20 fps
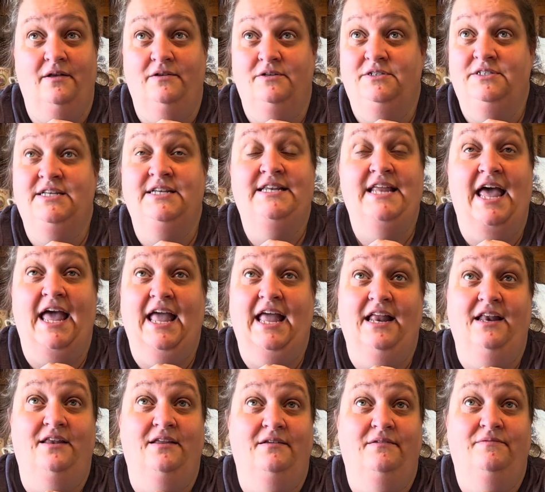to
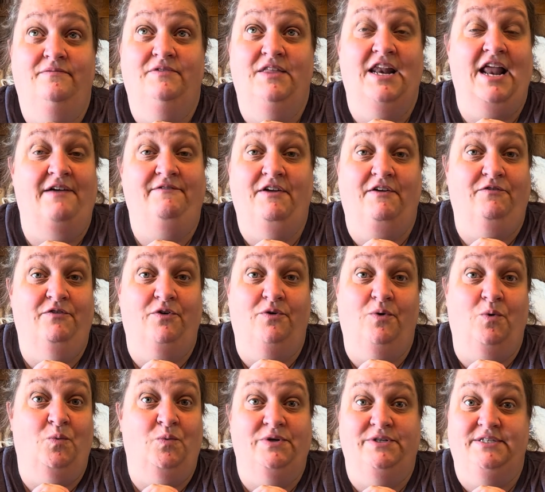date that I've
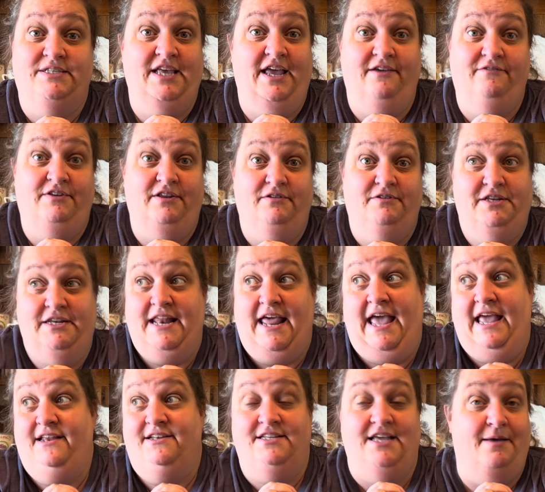ever received. To
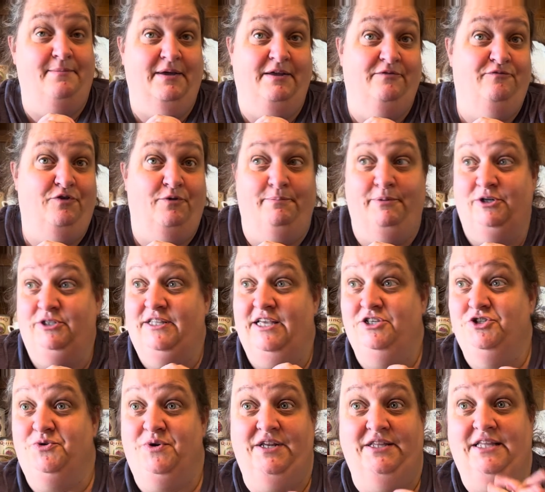date. I mean, for
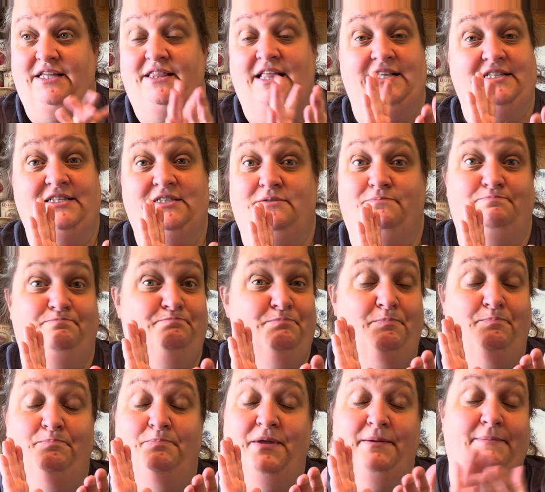birthdays or anything, that's
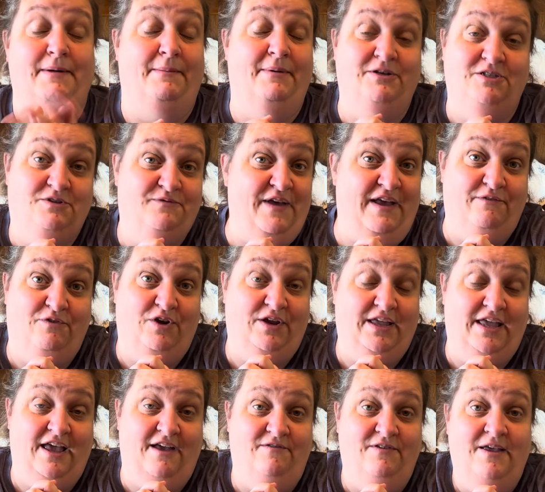been my most favorite
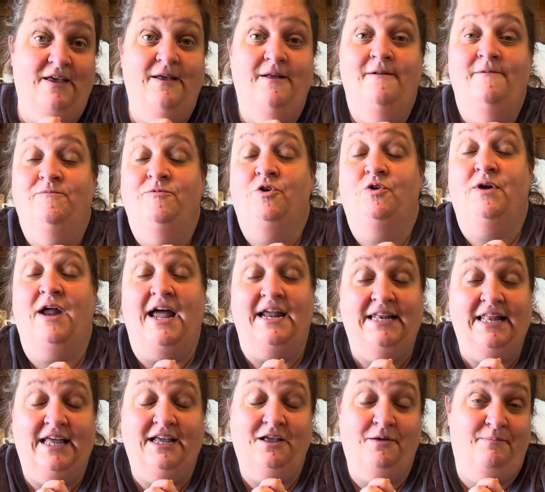gift. Cried
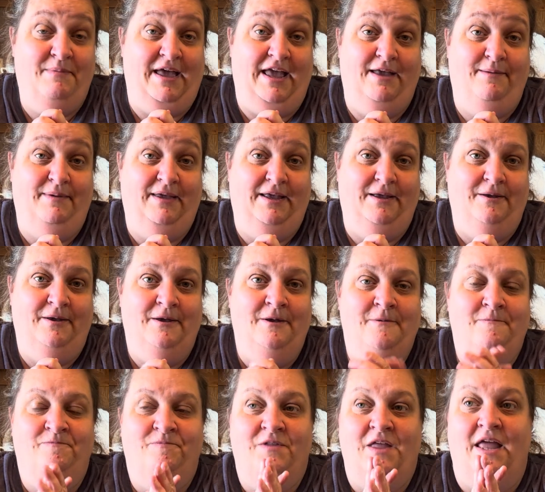like a baby.
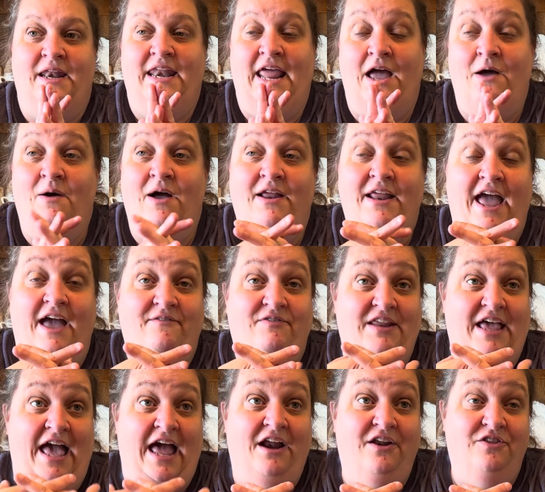Now I have it
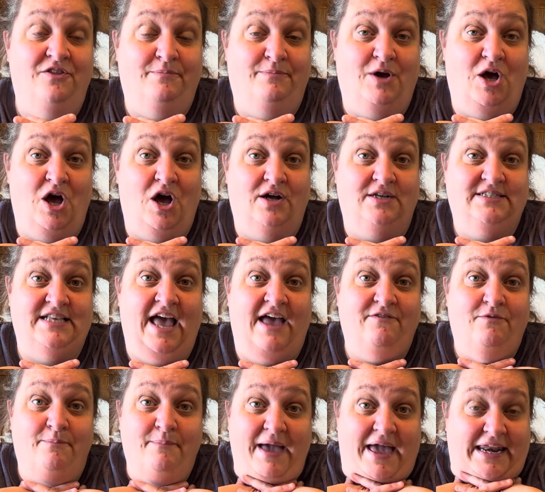out of the box. I have
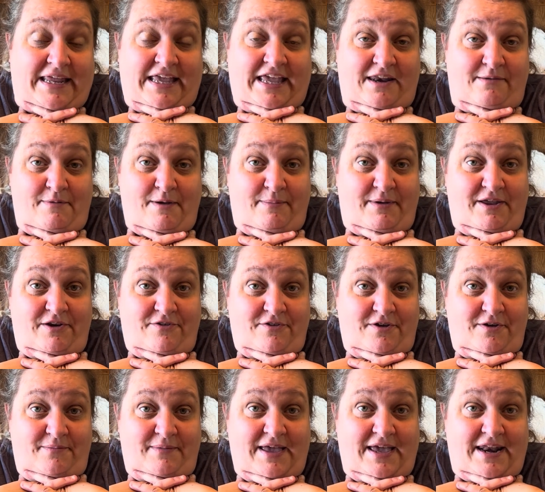a mannequin in my
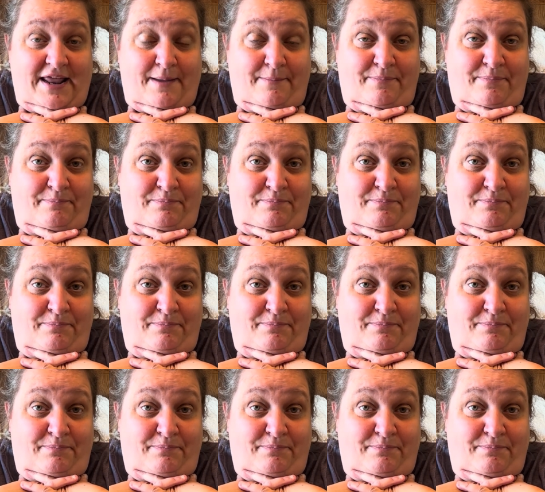bedroom. And